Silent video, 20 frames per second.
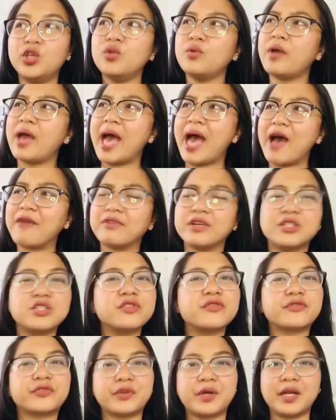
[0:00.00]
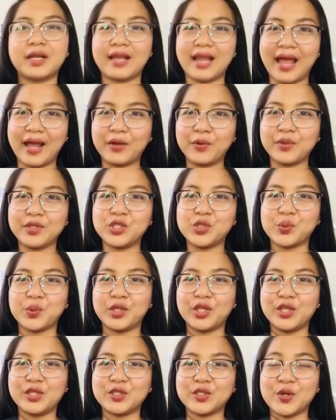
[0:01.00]
you have a different language
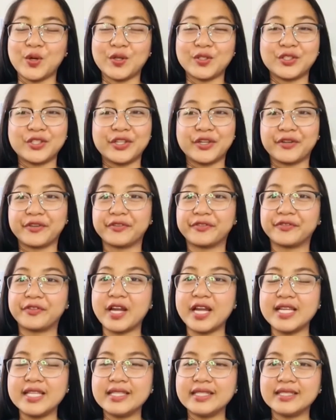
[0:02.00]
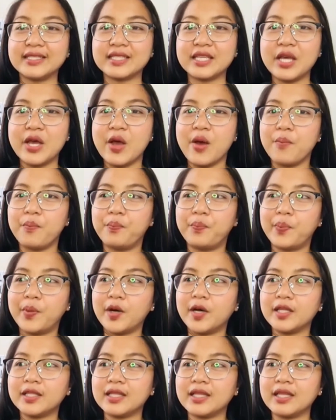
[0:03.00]
when you talk to your friends,
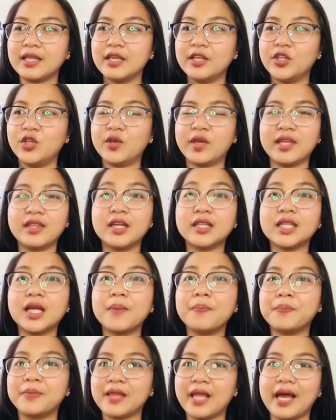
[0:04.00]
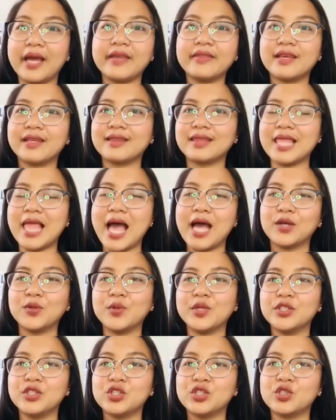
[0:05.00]
but you cannot apply that
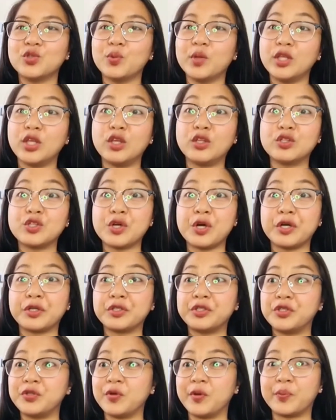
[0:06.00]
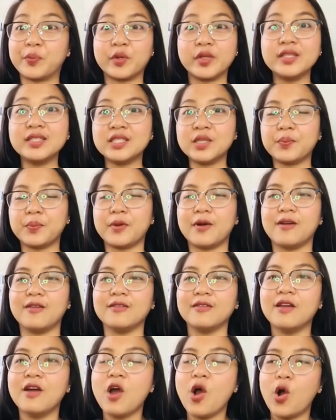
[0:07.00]
language when you talk to a
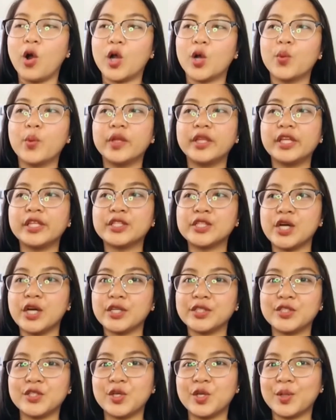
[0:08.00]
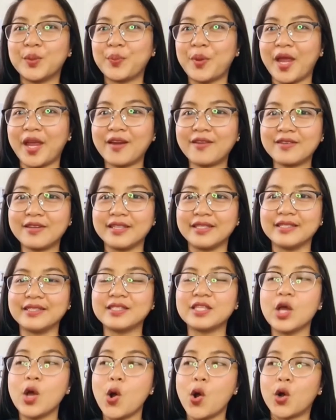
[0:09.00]
principal, or when you talk to your
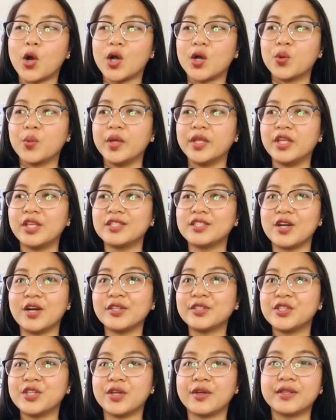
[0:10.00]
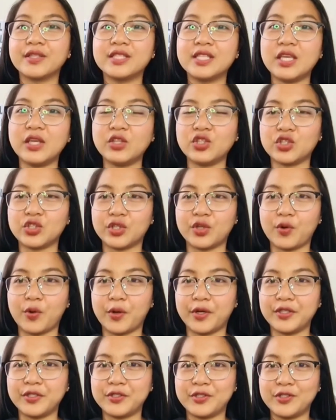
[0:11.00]
parents, or when you talk to your teacher,
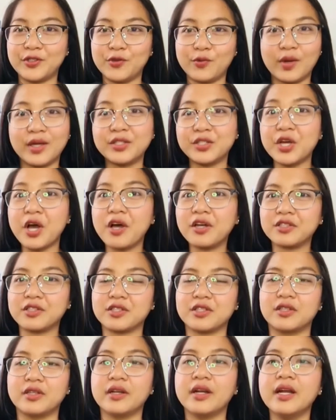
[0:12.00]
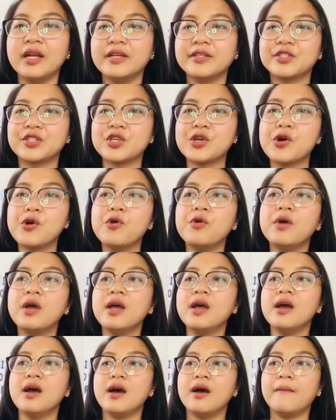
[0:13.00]
or to a doctor. So
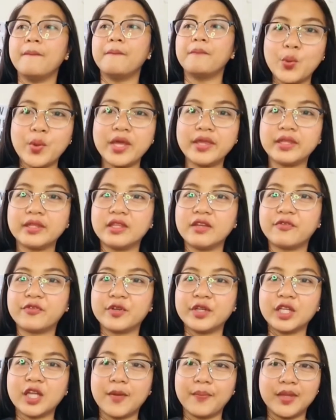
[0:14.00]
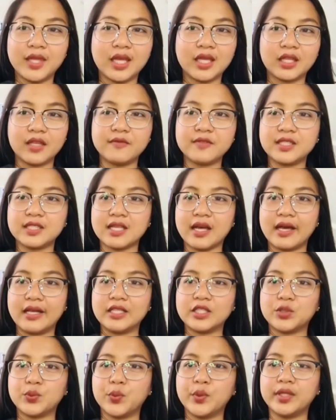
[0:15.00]
knowing the different communicative
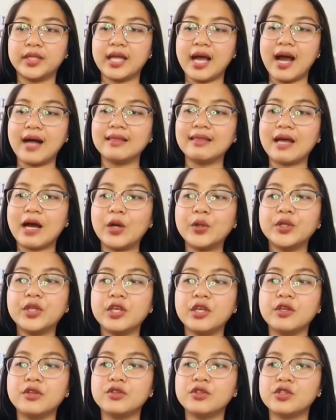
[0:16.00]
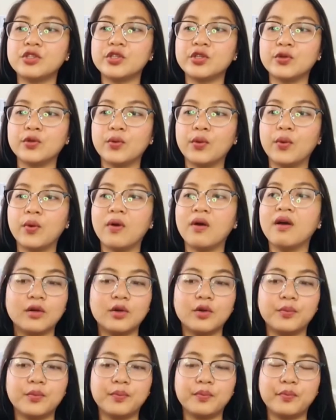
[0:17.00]
styles would allow you to
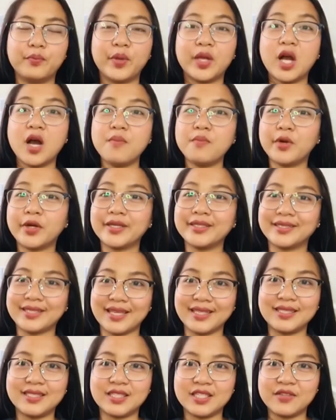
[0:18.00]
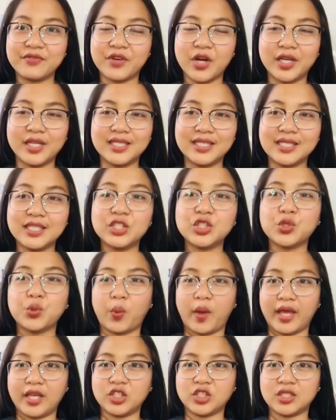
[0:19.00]
become more sensitive on the
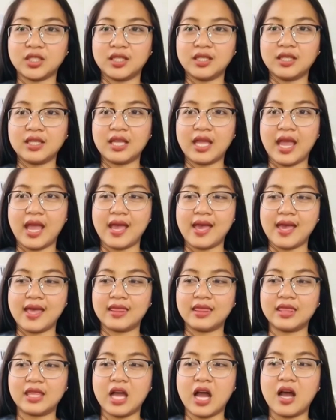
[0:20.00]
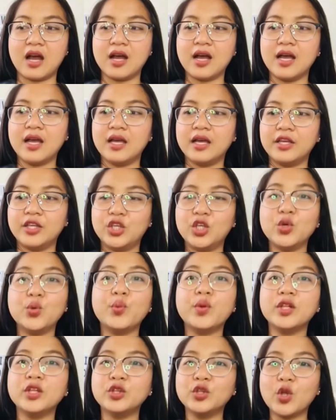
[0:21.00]
situation, and you
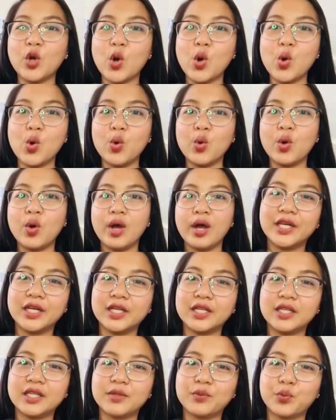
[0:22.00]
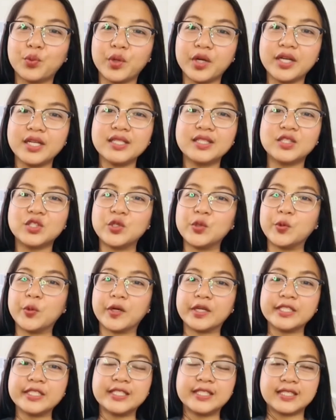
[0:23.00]
will know the words
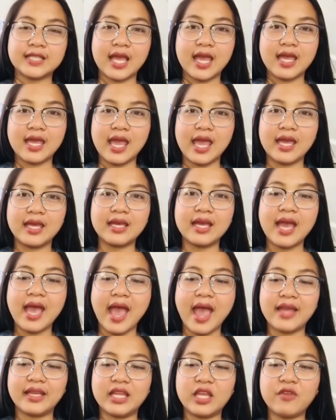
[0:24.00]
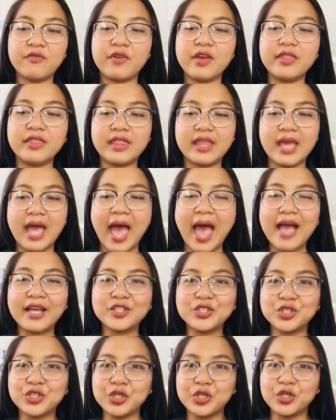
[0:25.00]
you are saying and even the
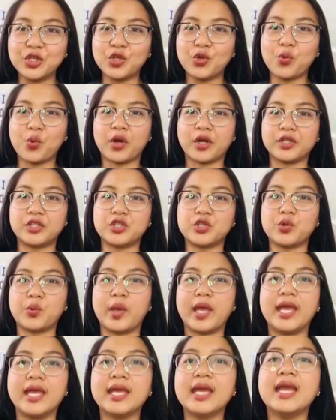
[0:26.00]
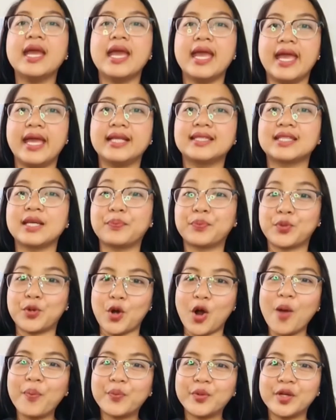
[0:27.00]
action you are doing is
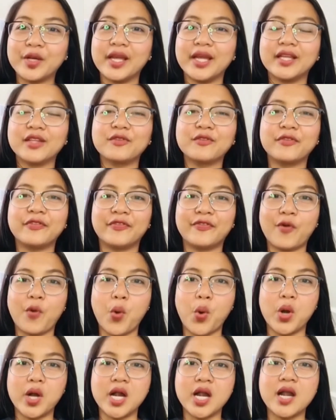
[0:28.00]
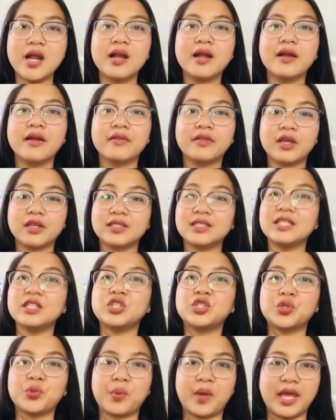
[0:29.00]
appropriate for the
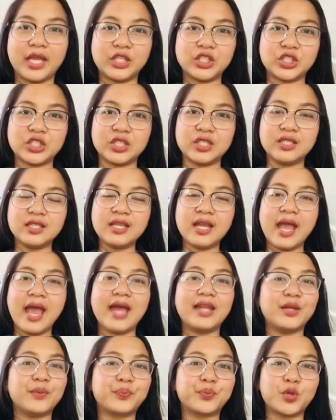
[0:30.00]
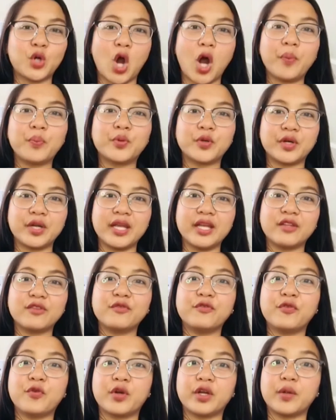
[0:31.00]
situation and
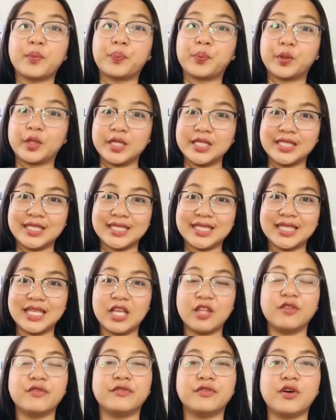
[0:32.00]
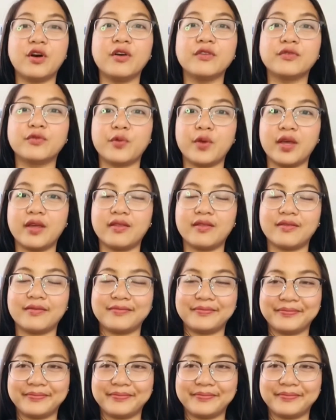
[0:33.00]
appropriate for the person involved with.